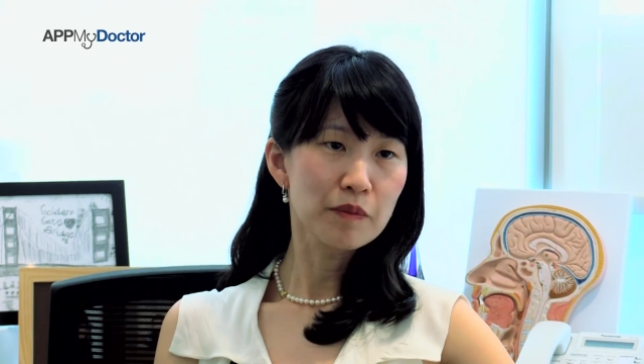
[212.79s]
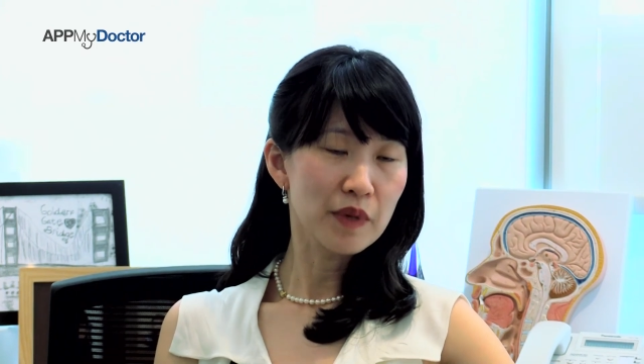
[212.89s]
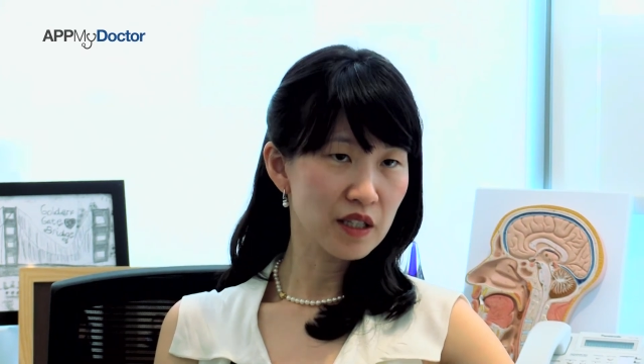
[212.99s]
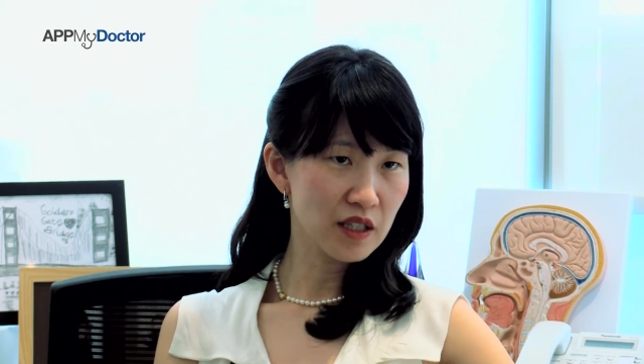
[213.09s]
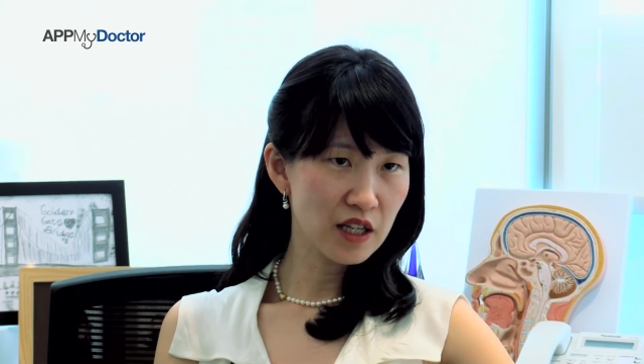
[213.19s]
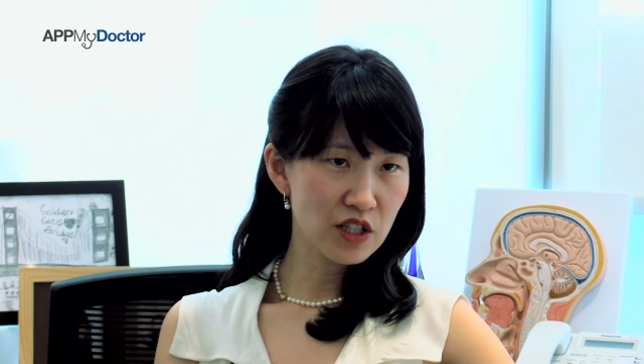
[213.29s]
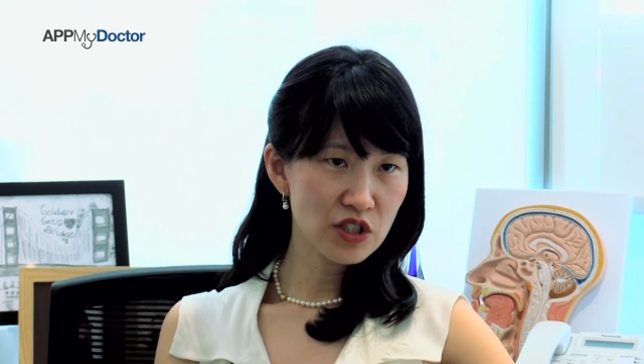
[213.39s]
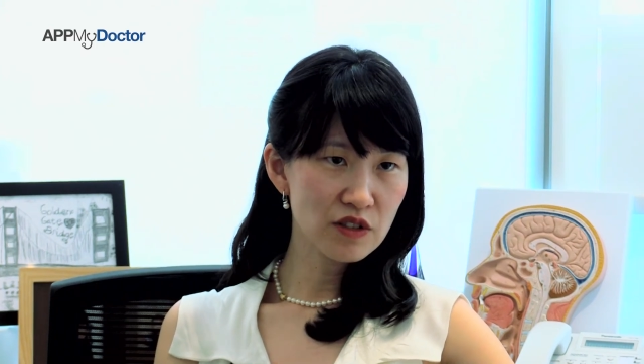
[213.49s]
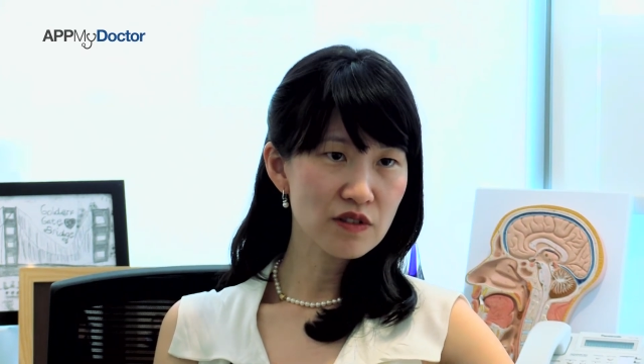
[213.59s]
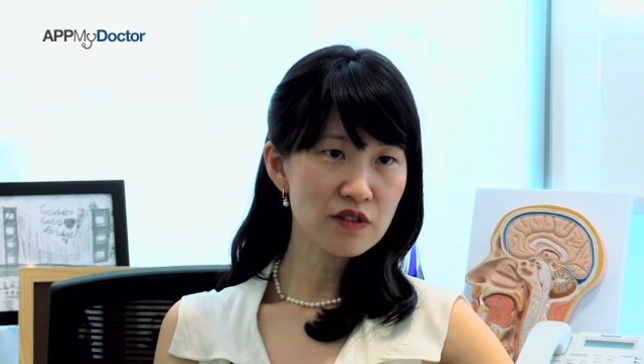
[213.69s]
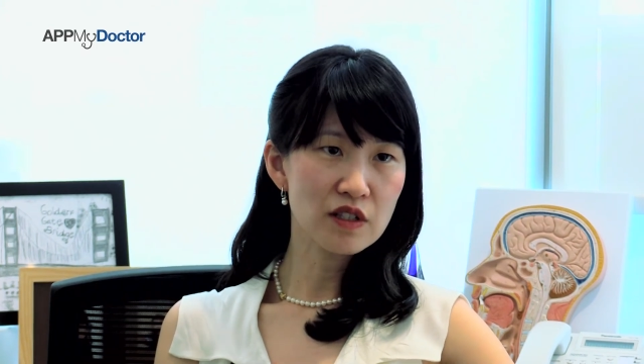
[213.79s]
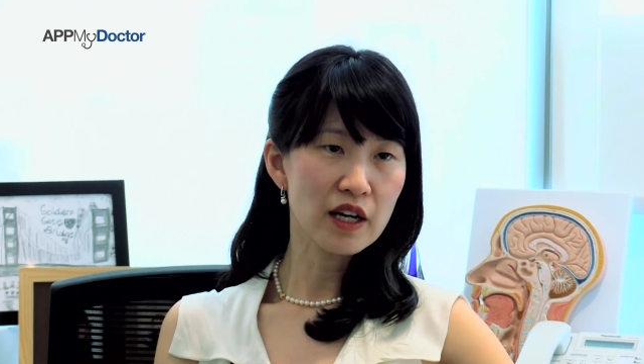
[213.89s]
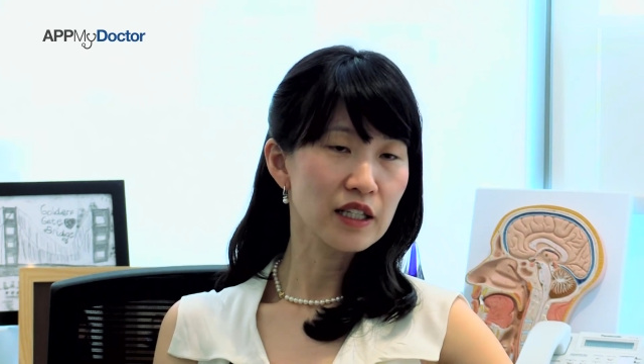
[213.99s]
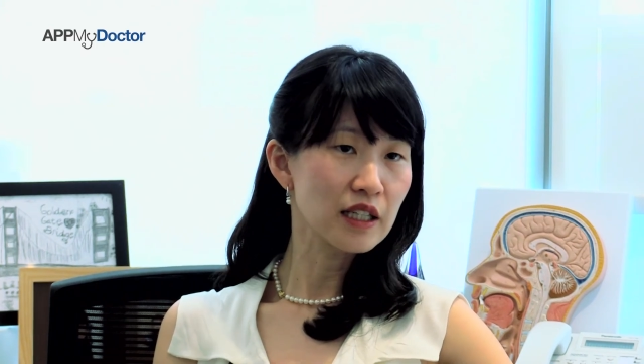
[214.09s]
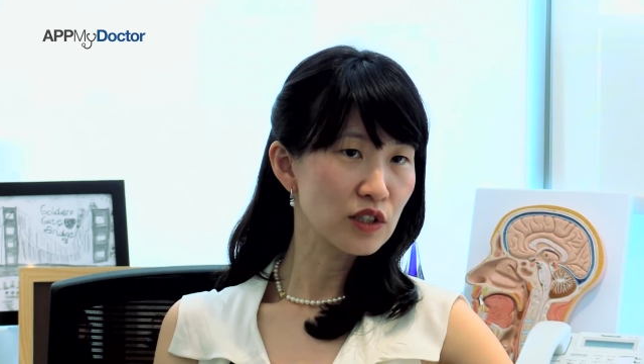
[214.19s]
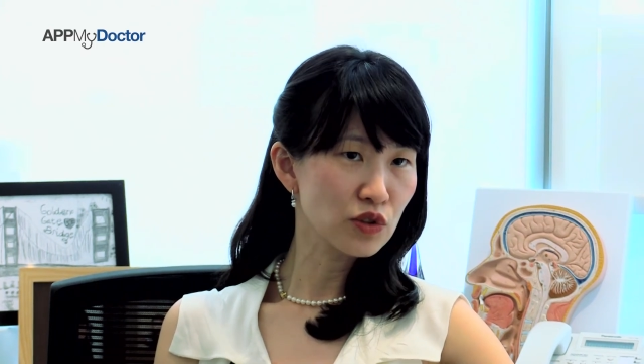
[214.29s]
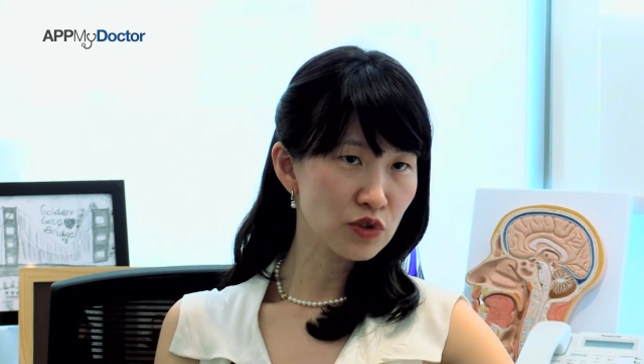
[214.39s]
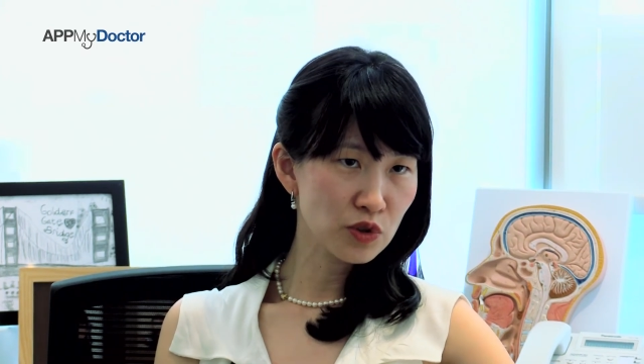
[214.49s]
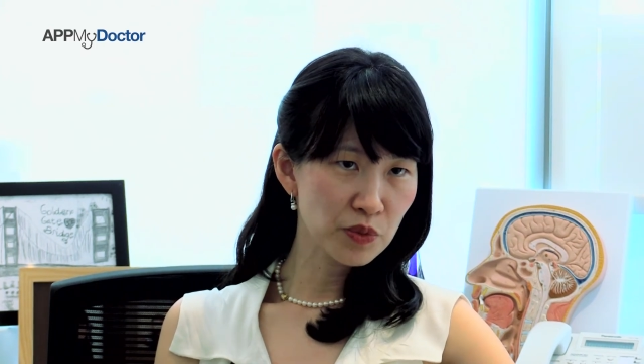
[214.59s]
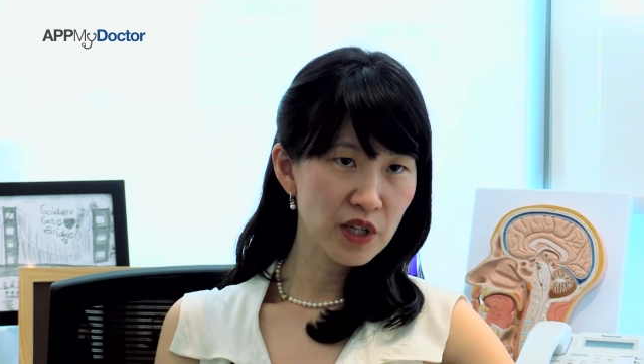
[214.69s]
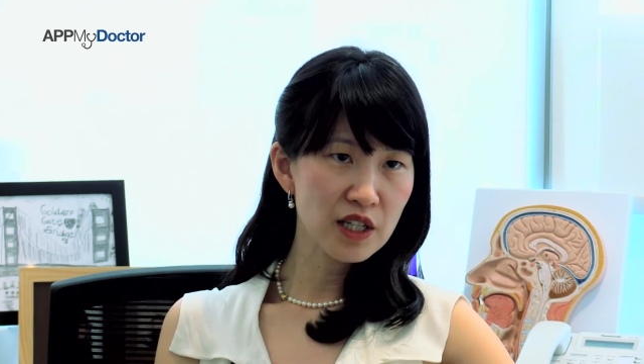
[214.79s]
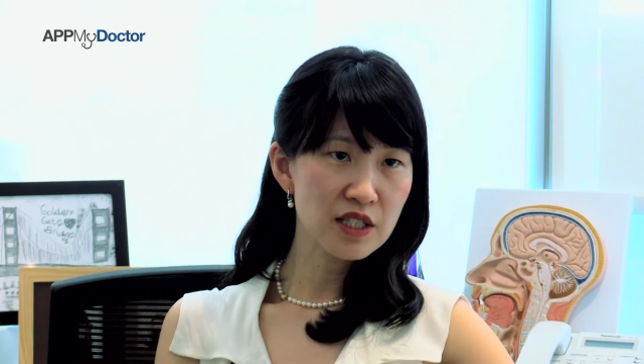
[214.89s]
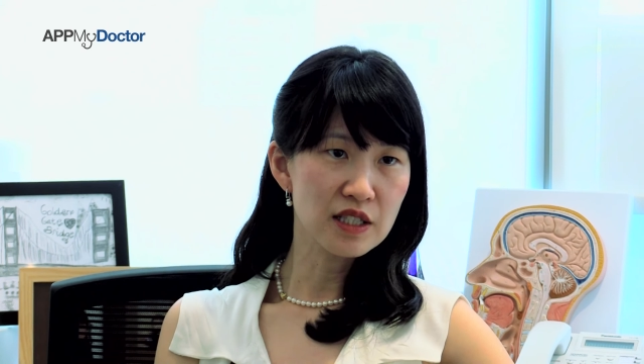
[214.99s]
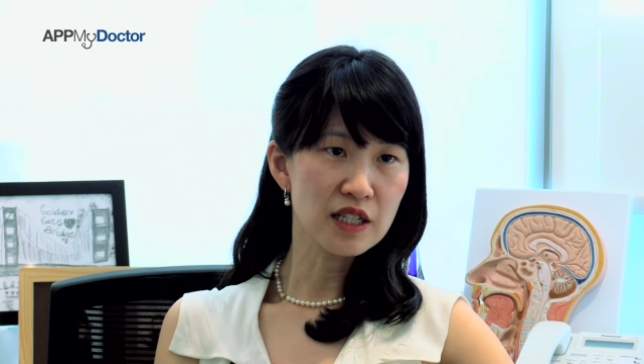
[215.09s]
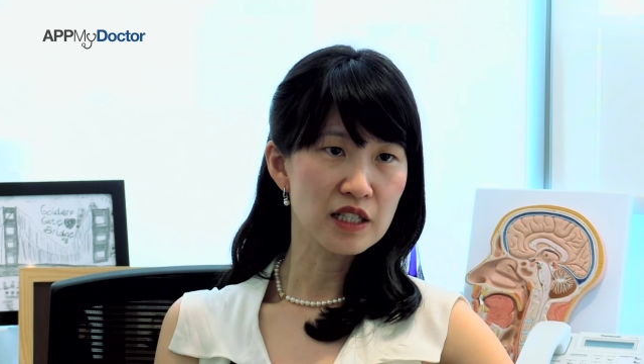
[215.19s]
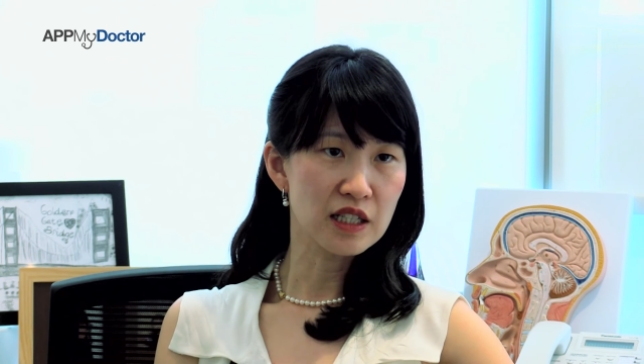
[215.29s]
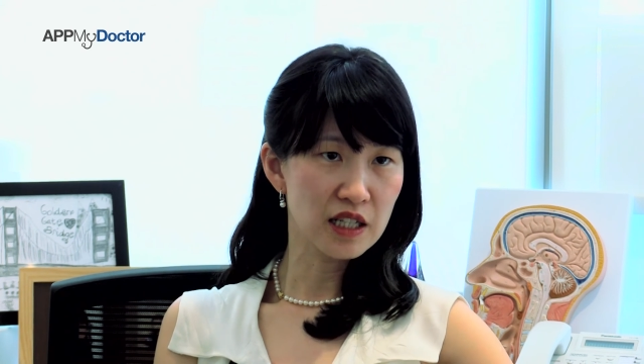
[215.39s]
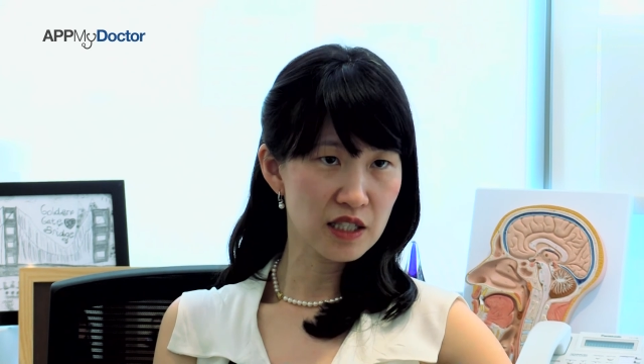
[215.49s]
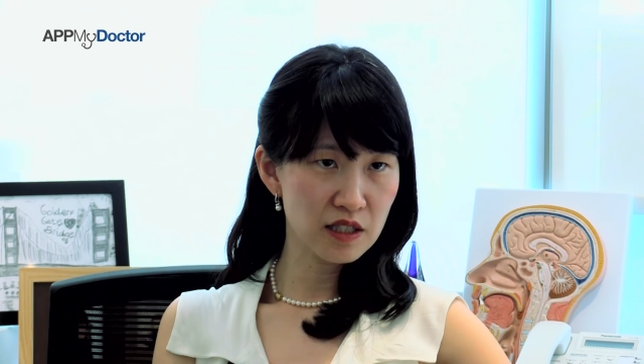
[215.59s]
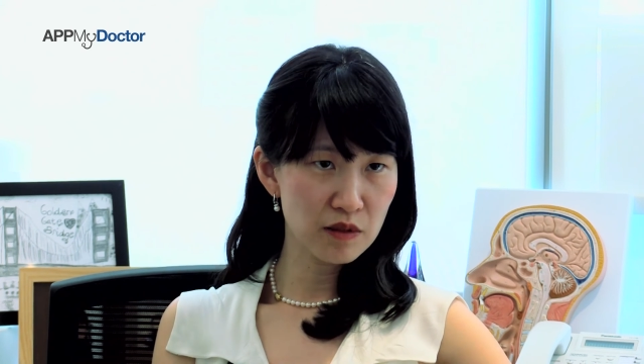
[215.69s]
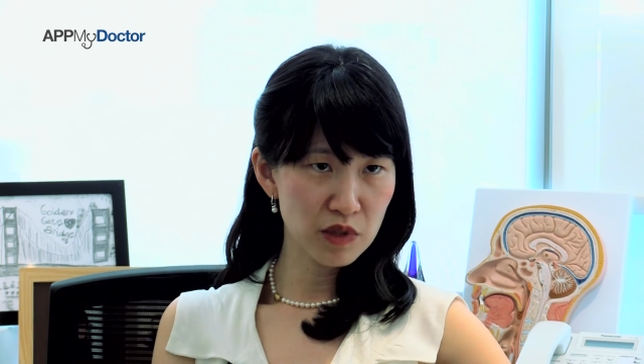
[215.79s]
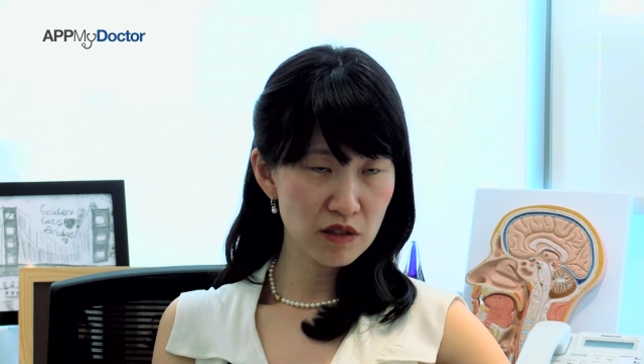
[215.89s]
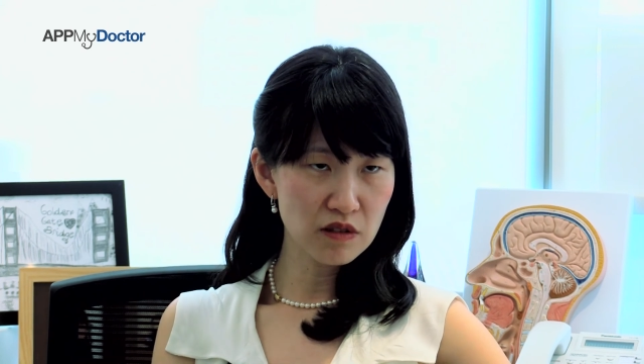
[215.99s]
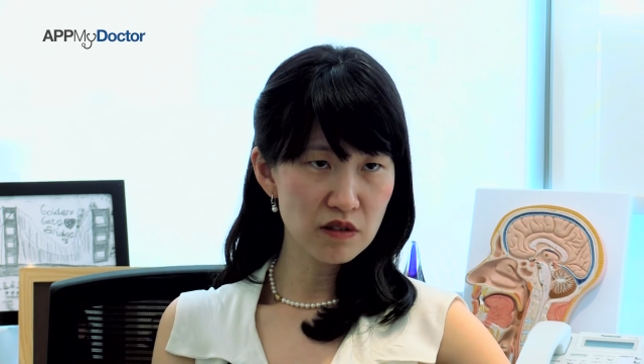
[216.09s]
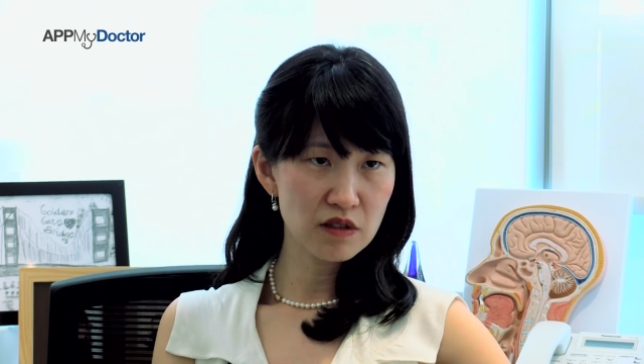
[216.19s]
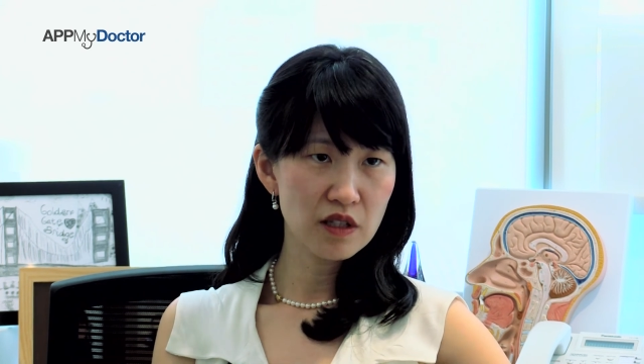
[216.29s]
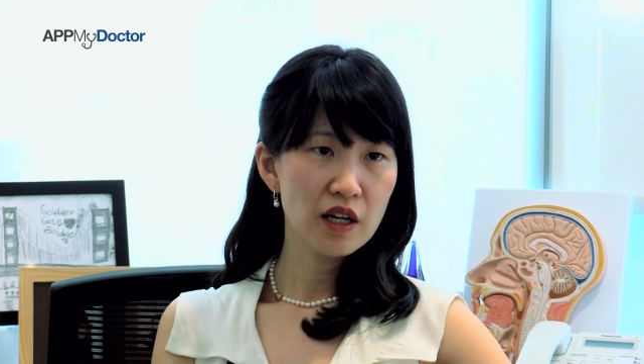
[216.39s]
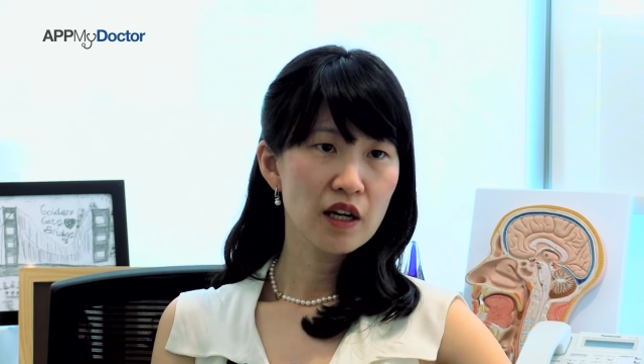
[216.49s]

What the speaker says: medications like nasal sprays and antihistamines,